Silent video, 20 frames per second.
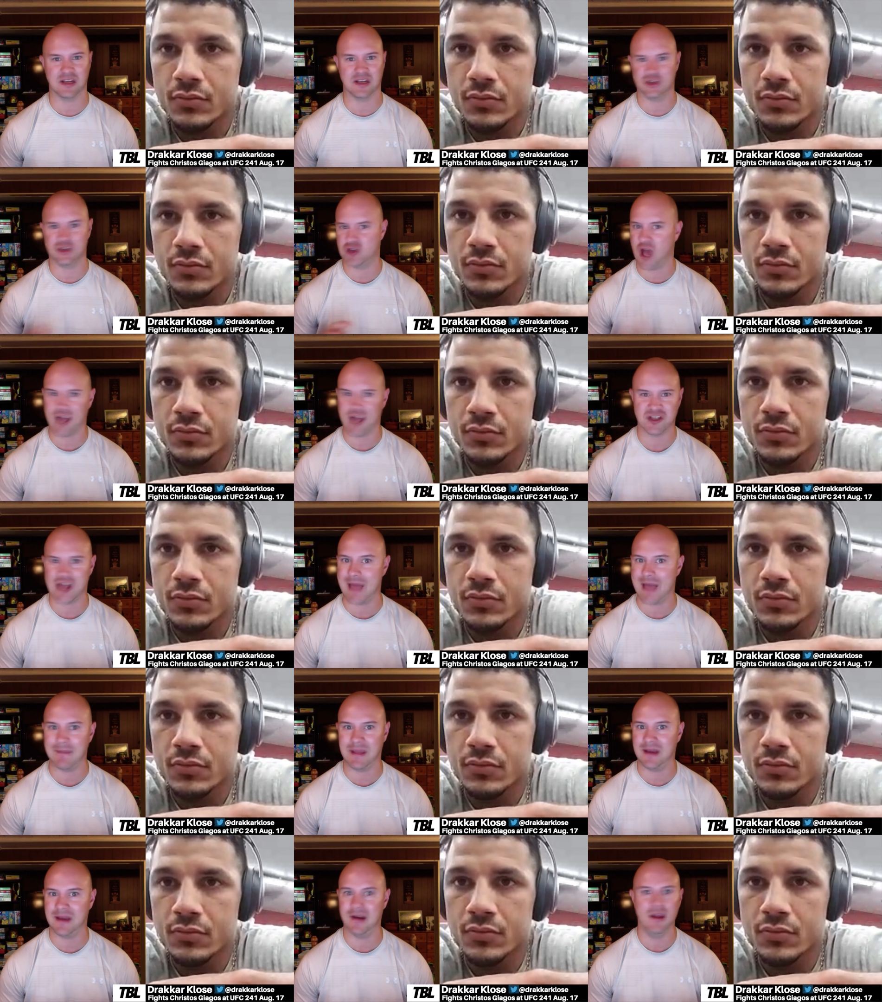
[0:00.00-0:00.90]
Speaker 1: like Josh
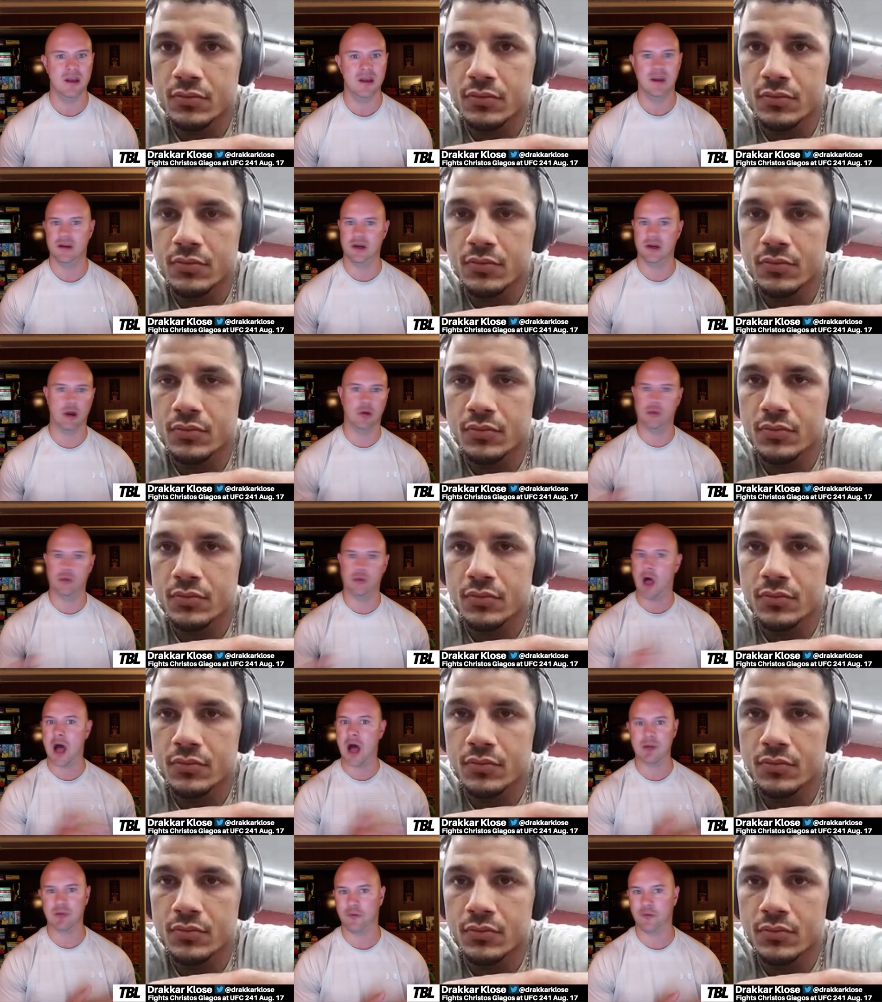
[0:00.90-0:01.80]
Emmett, you know,
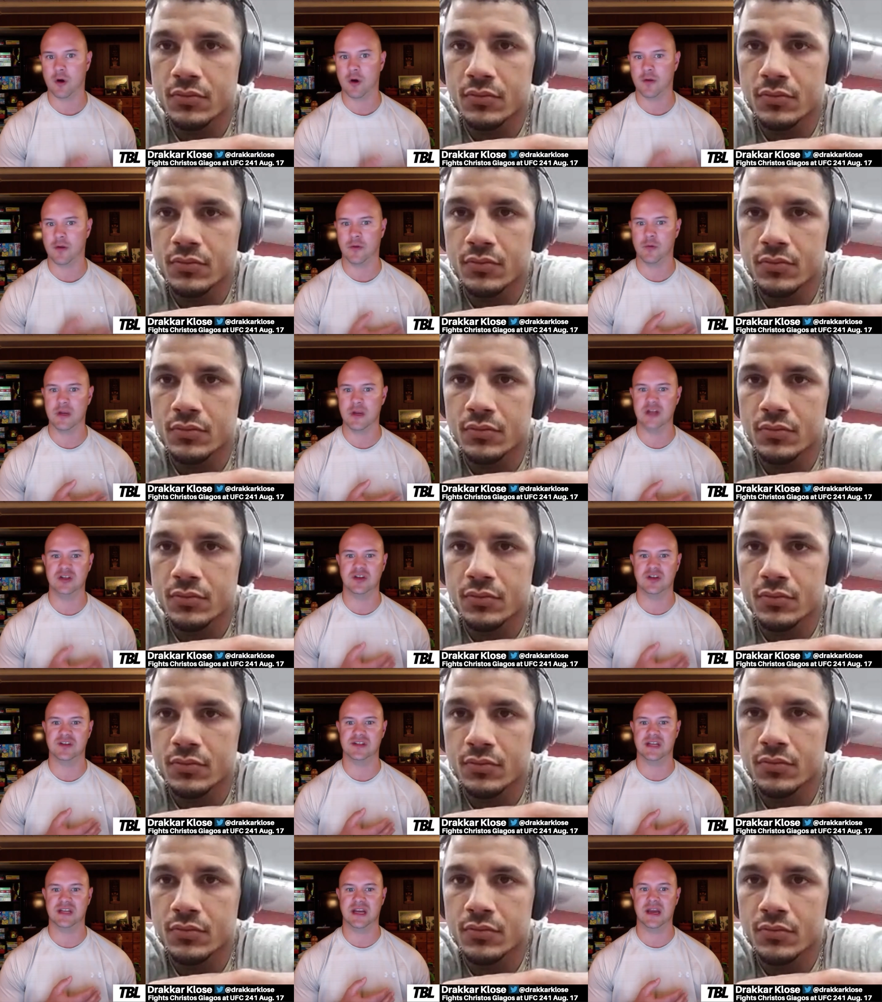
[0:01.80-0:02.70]
long before on the
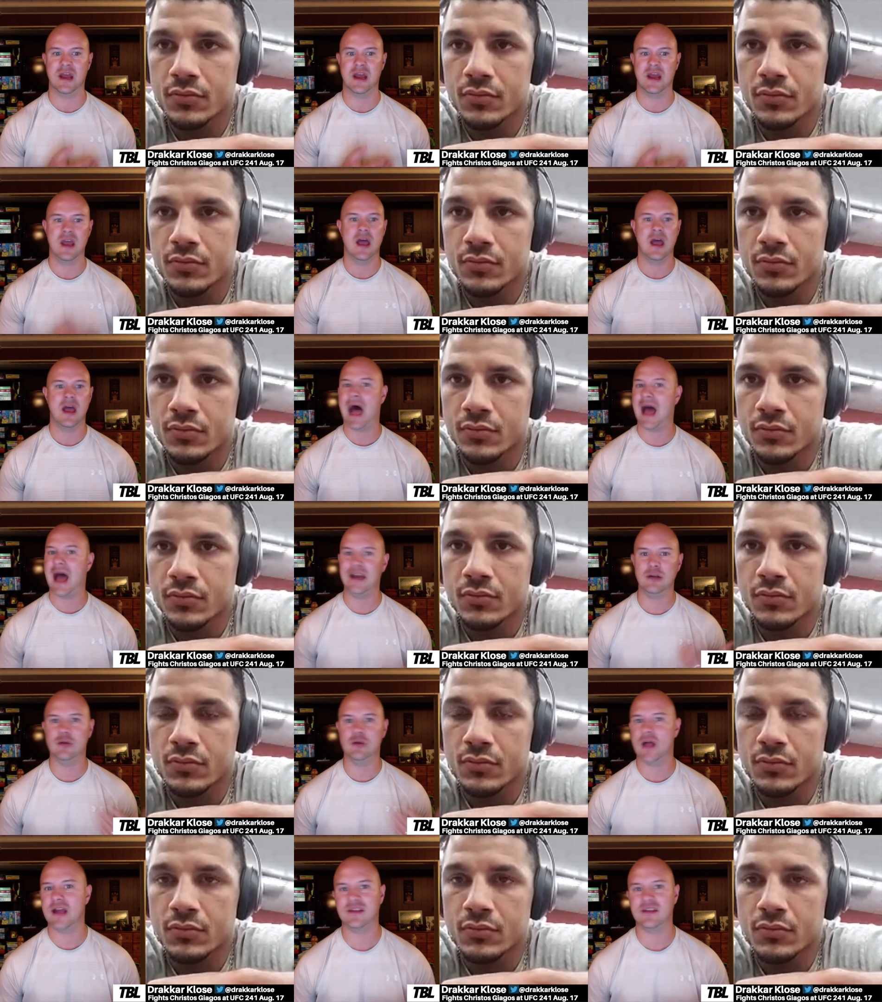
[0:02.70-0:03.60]
regional scene. How
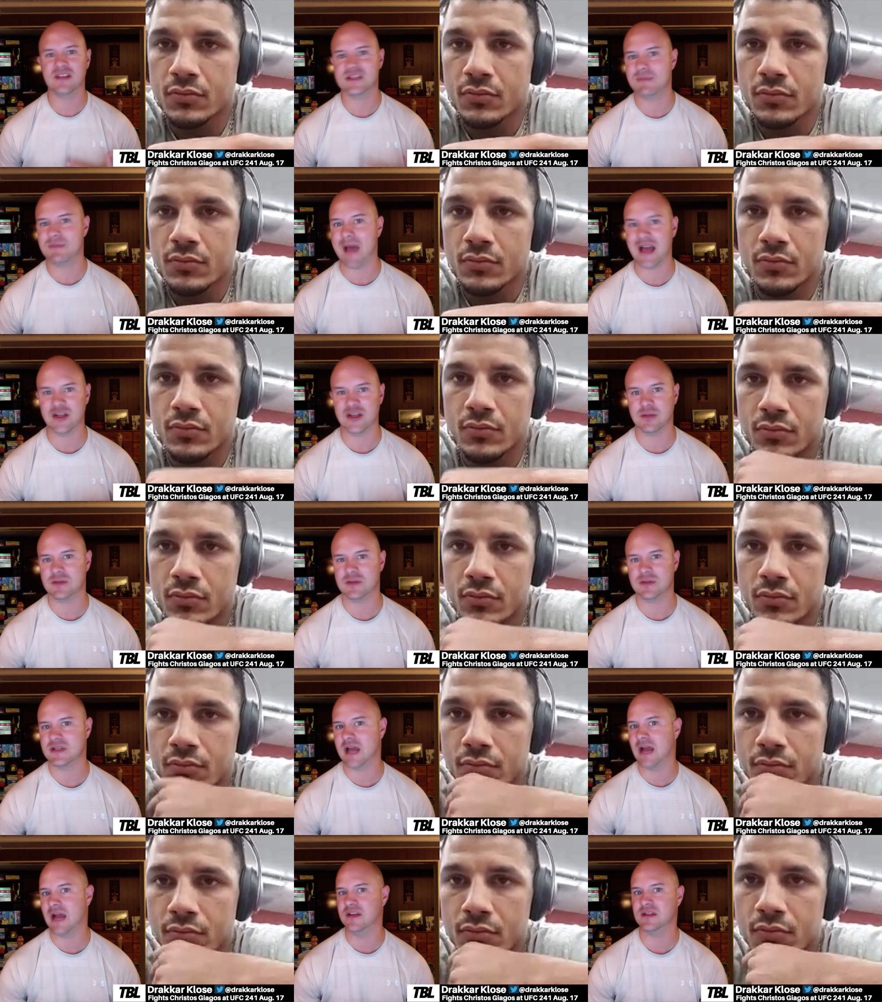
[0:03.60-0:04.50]
do you like this matchup
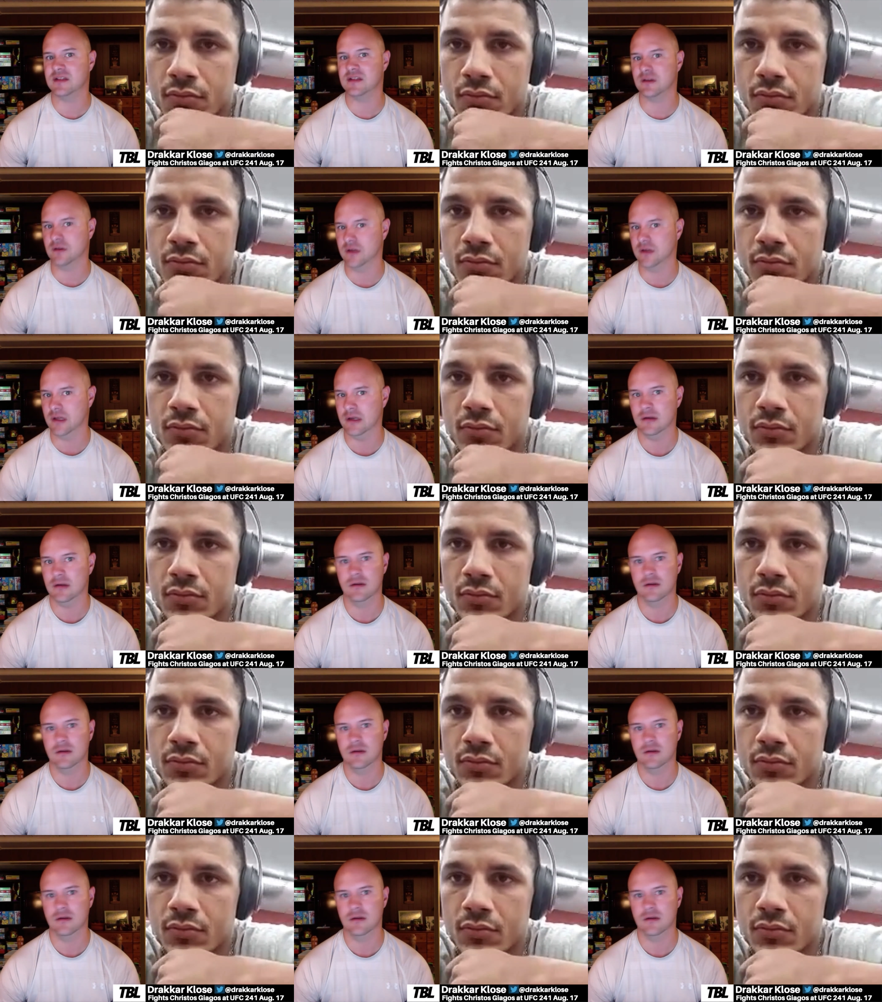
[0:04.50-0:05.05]
stylistically?